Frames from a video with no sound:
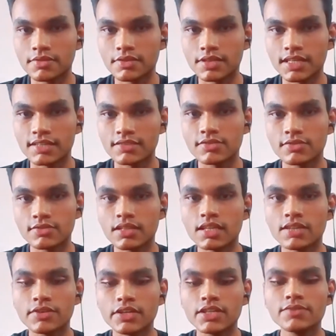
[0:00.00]
right? So
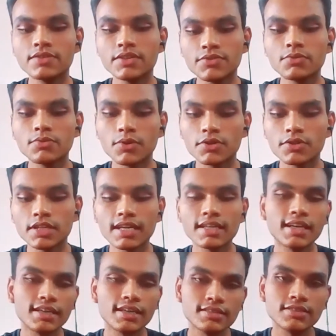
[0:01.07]
even if you want to get
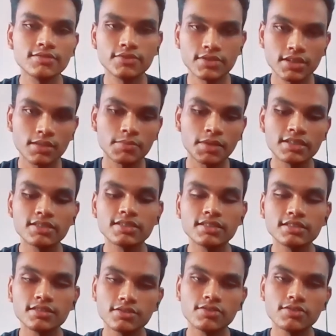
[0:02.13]
tested for some other
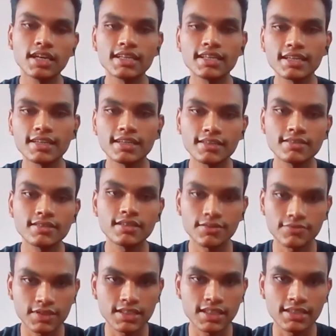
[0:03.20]
reason, you can get tested
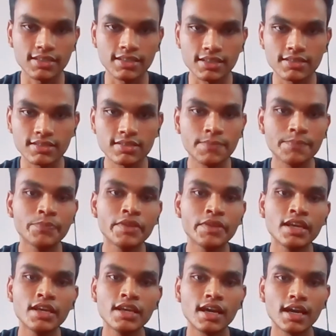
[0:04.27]
after 10 days,
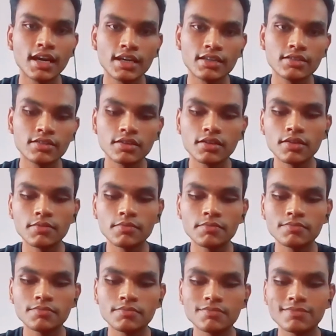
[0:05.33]
and
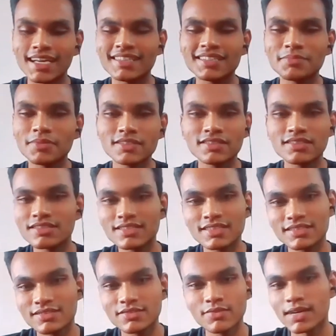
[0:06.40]
90%
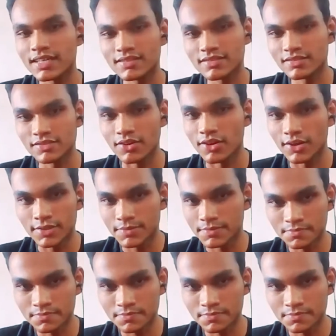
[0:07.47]
is the virus is gone.